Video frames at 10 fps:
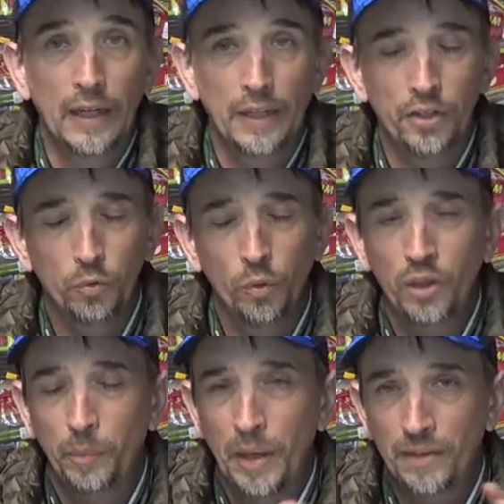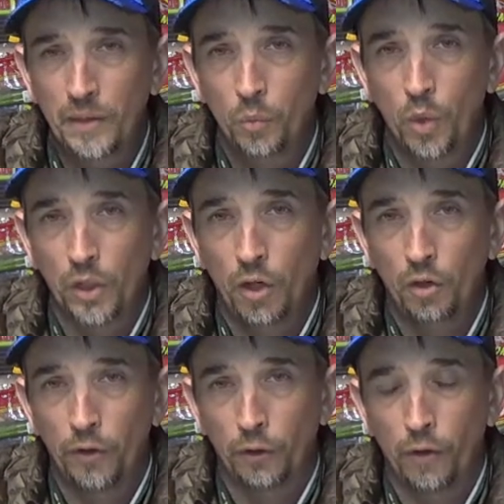It just really depends on what
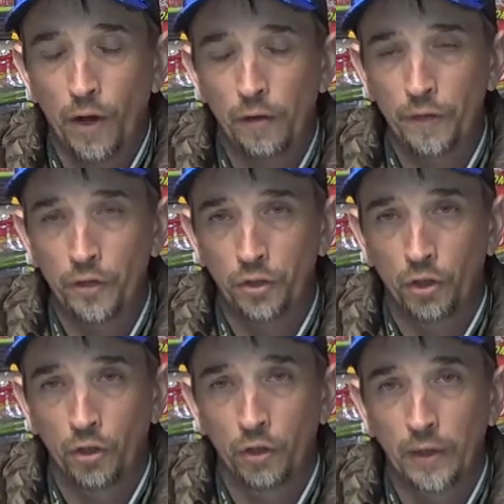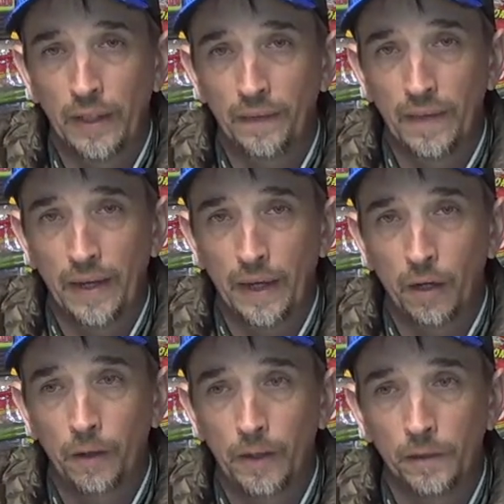color the crawfish are in that
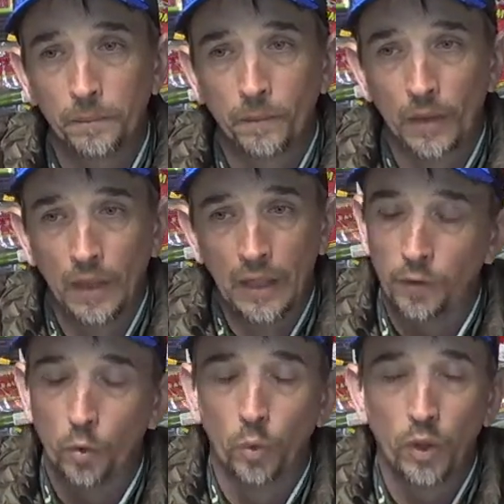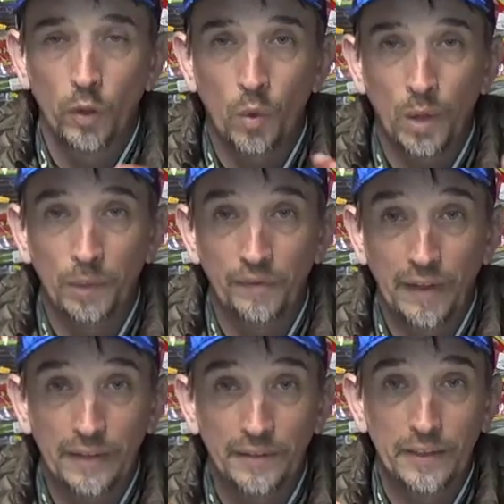area. If you really want to be
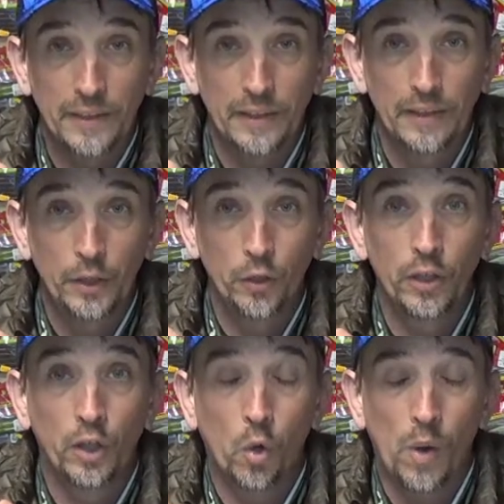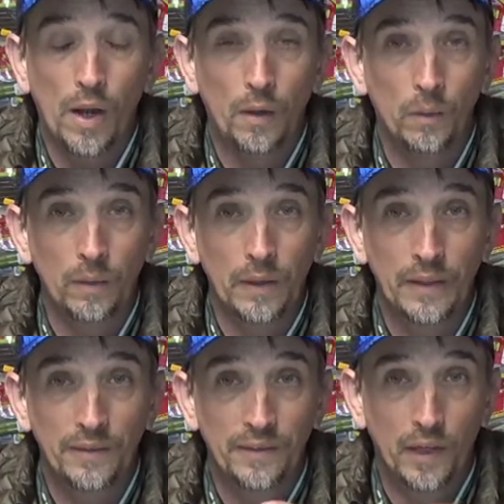fancy, you can go out
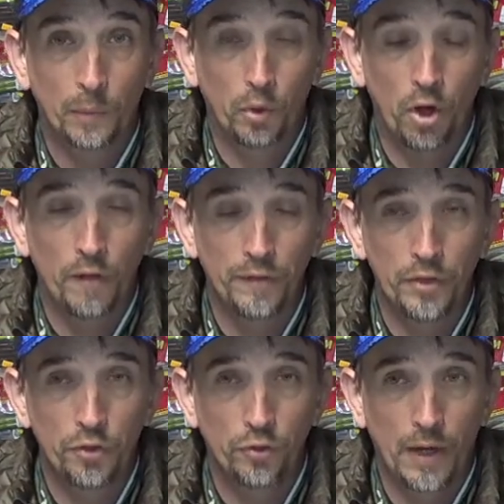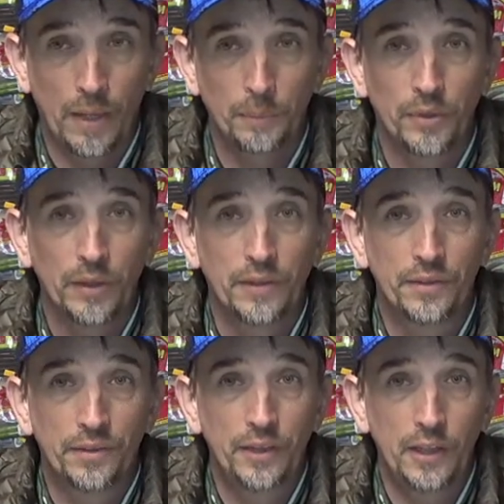and set up crawfish traps and
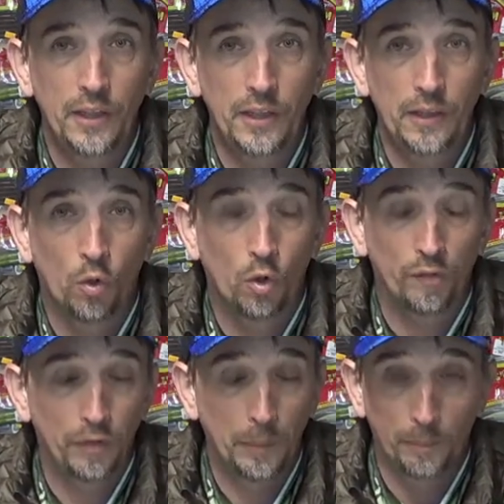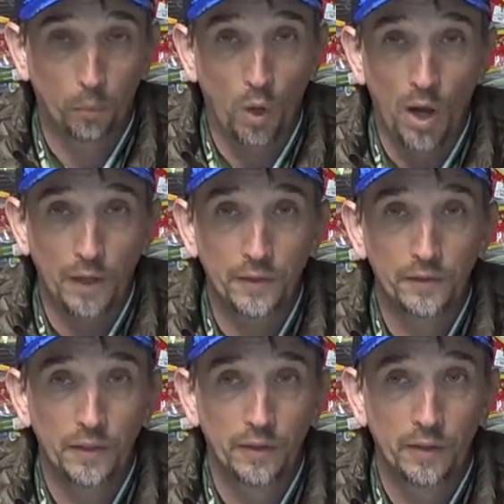see or flip rocks
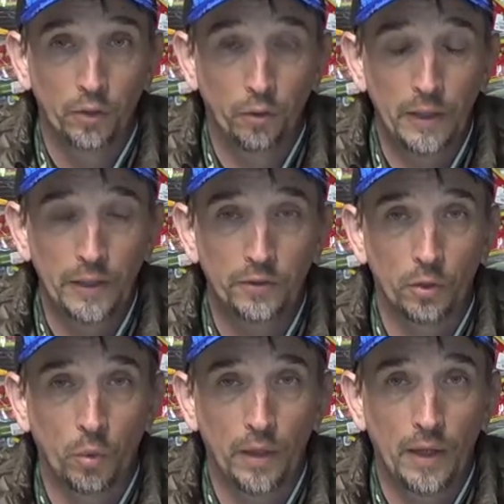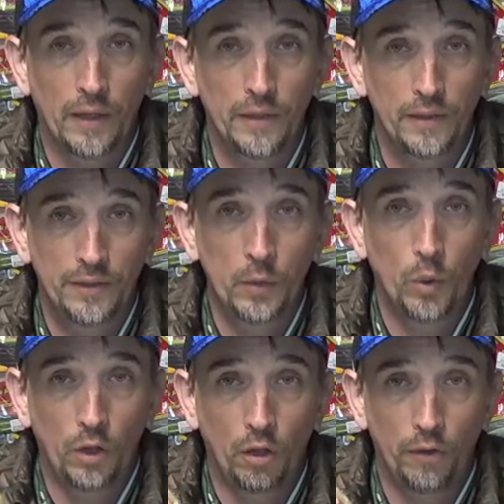in the creeks or whatnot and to see what
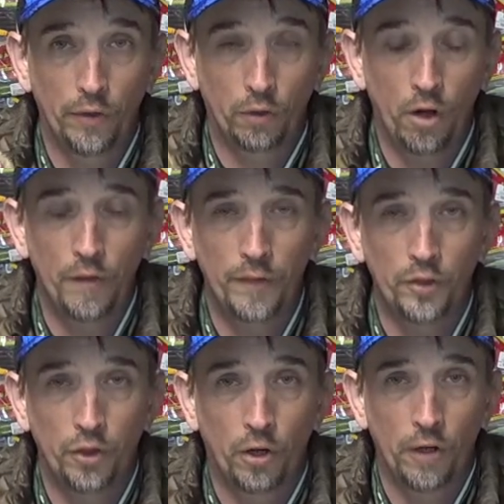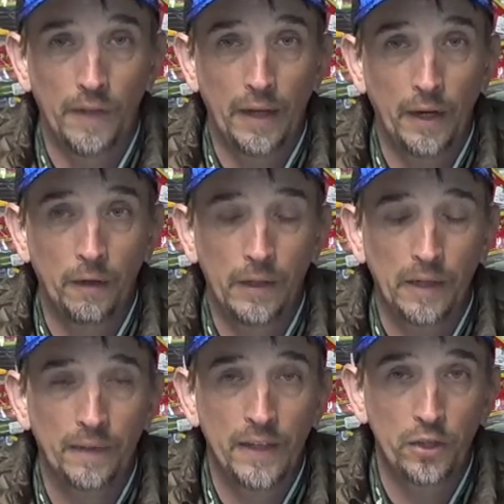color the crawfish are in that area
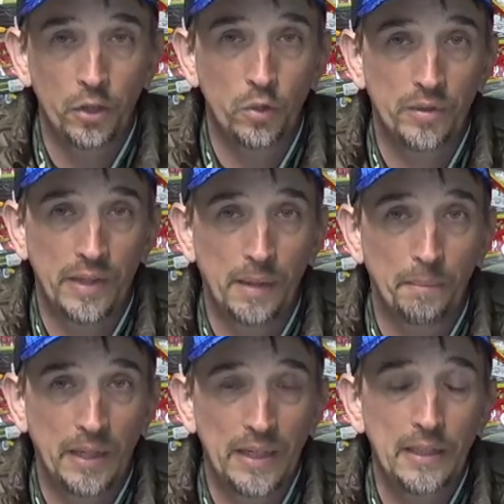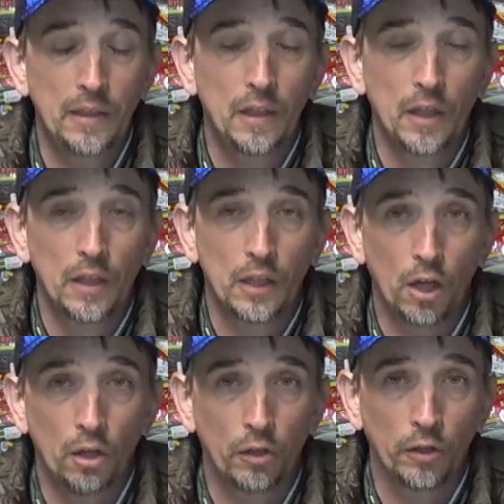and then use that bait
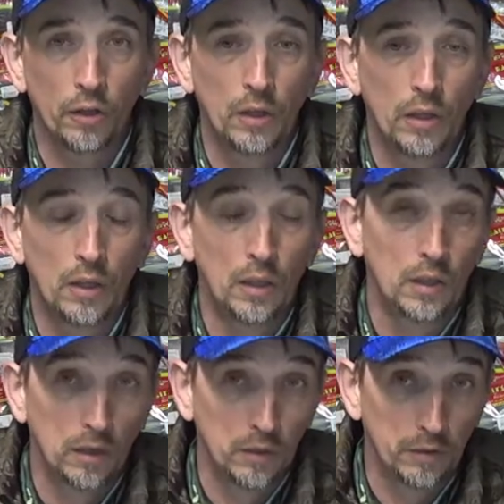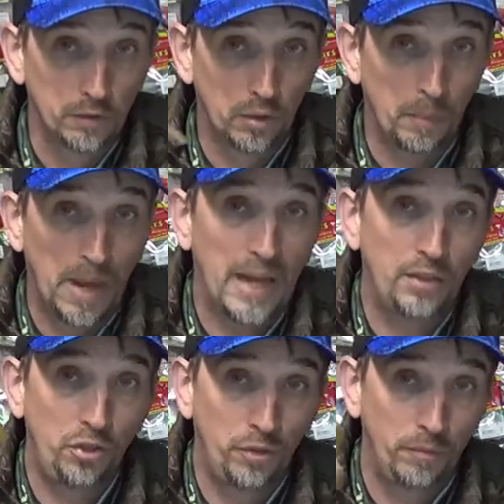color to
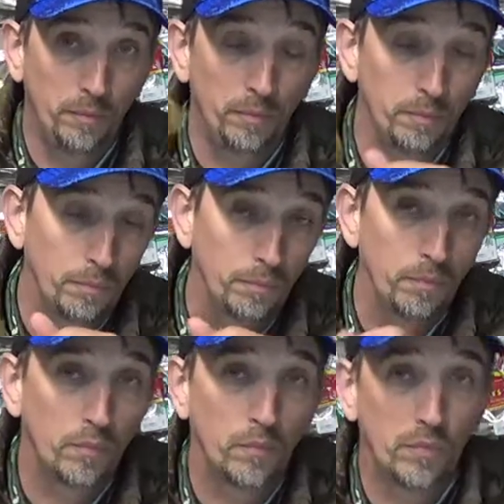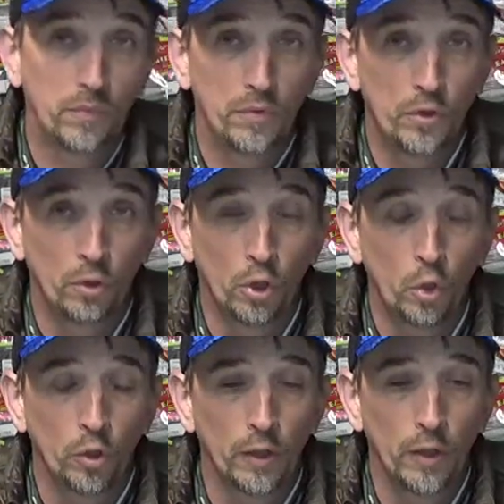match your
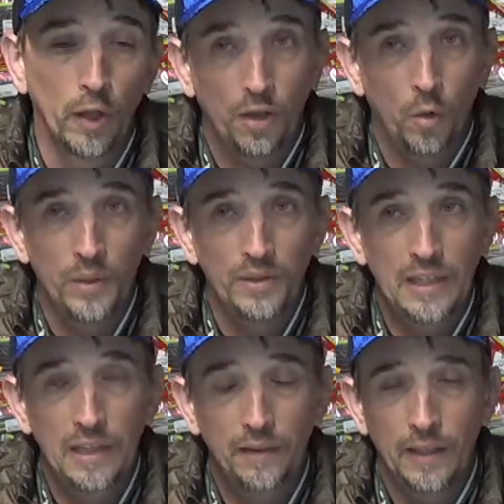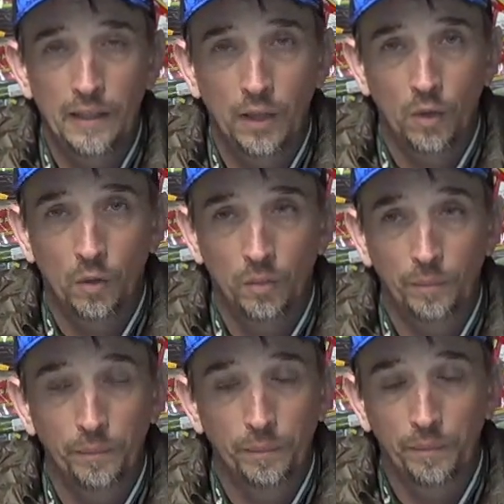lure. It's always a key thing, you know,
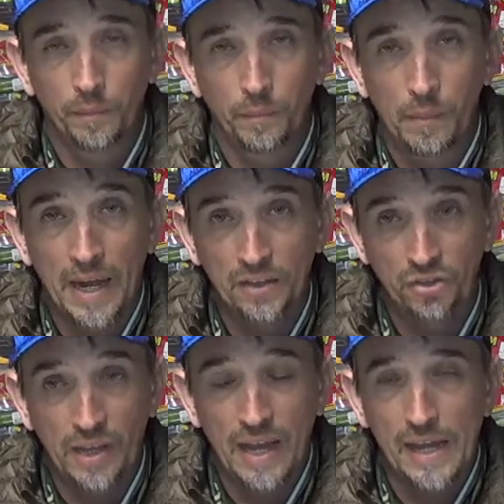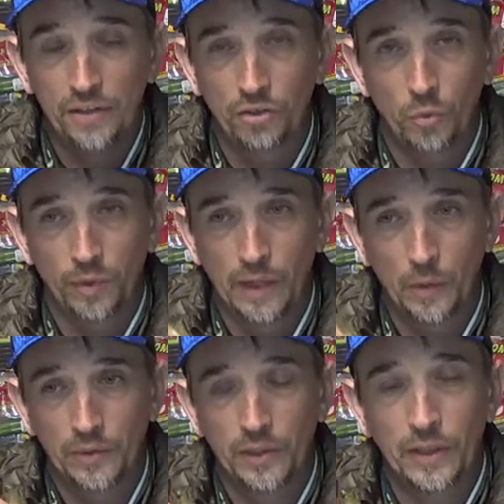match the hatch is what they
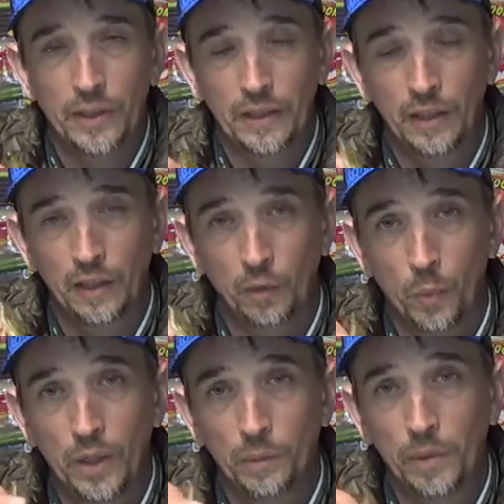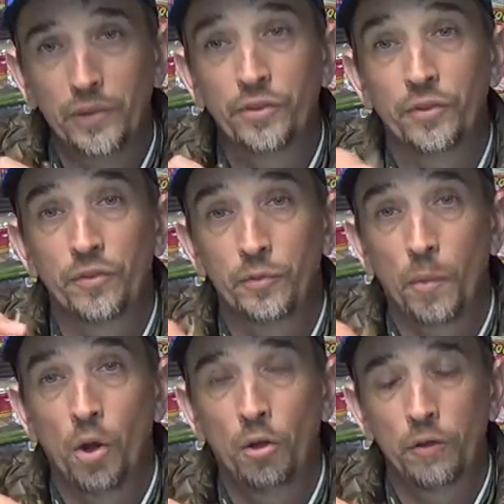always say and in the winter months
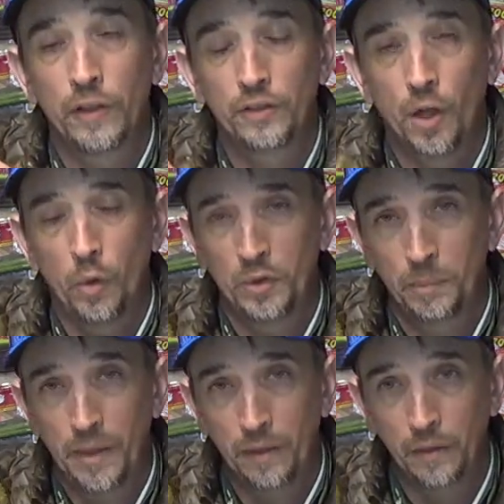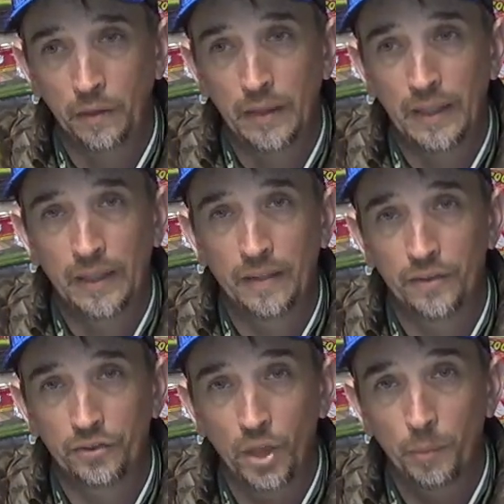smaller is always better and in the
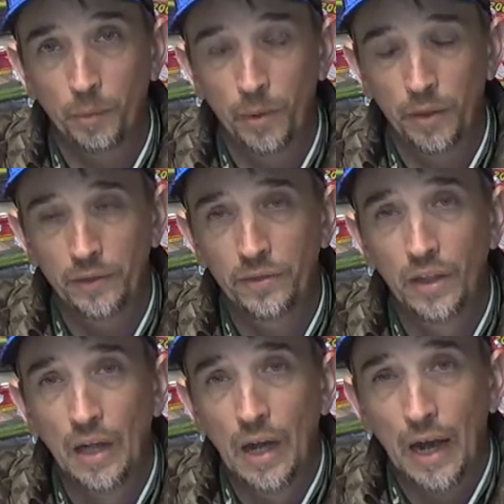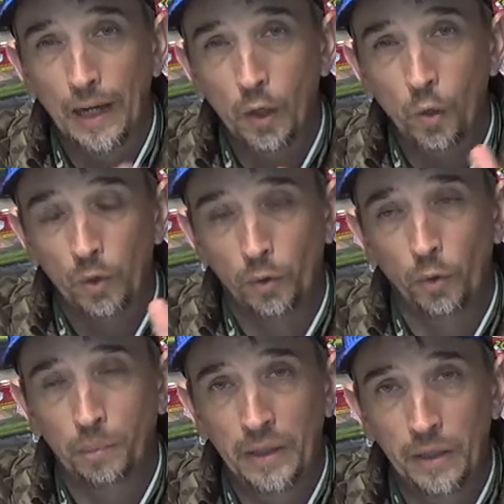summer months I go a little
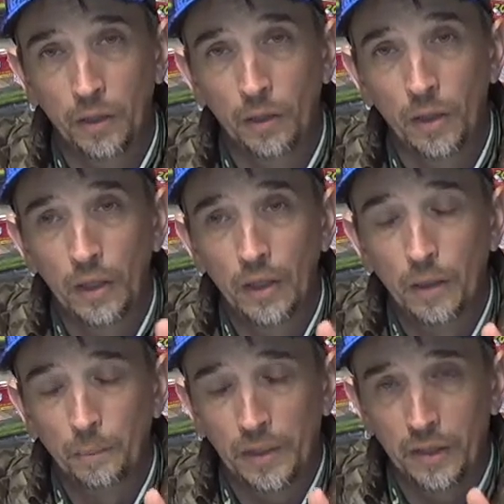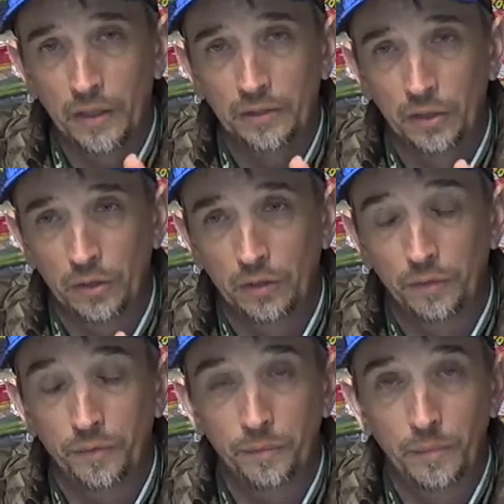bigger because
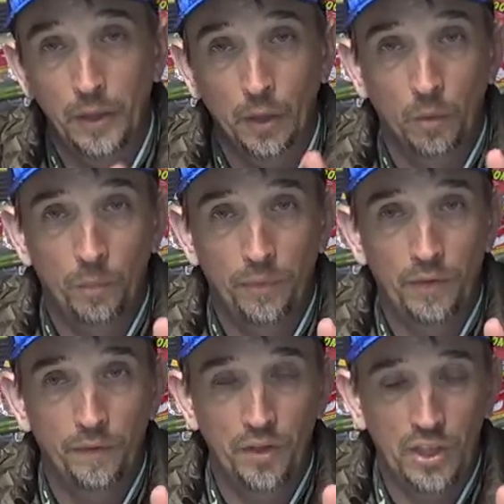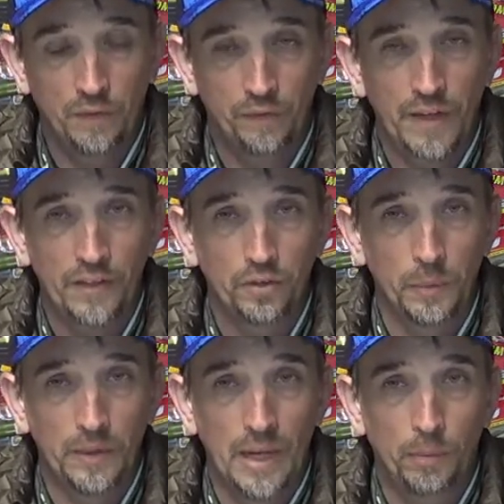of you know the fish have a faster
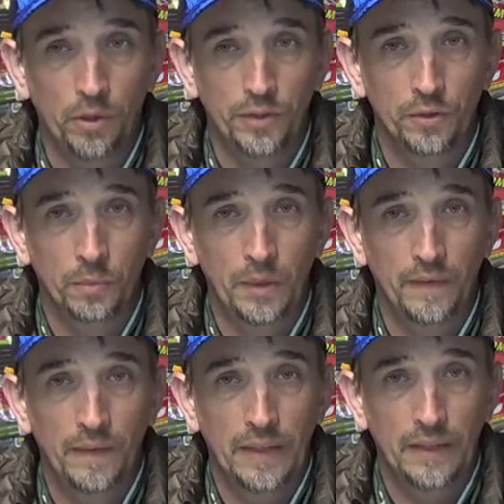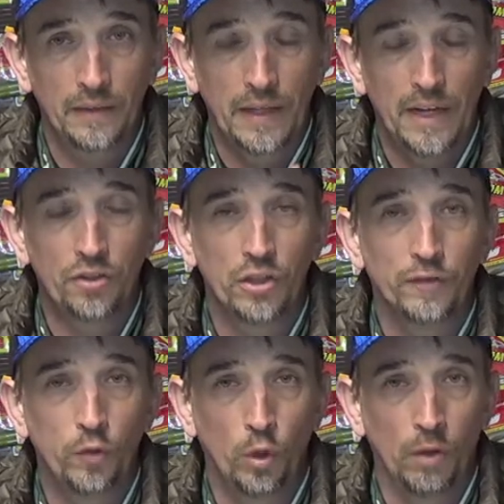metabolism and they can digest
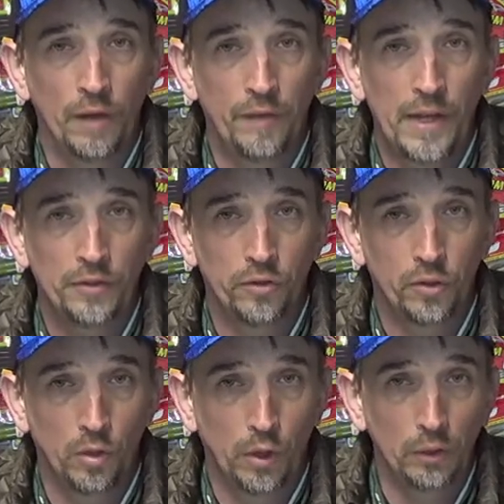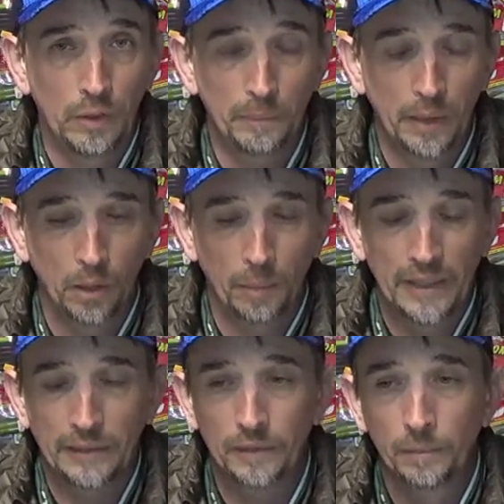food a lot faster, so they'll eat bigger
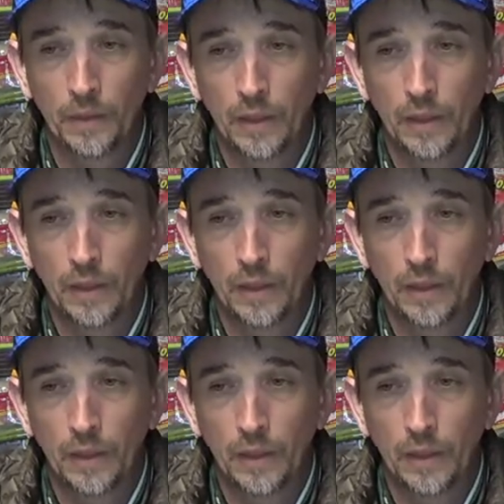baits.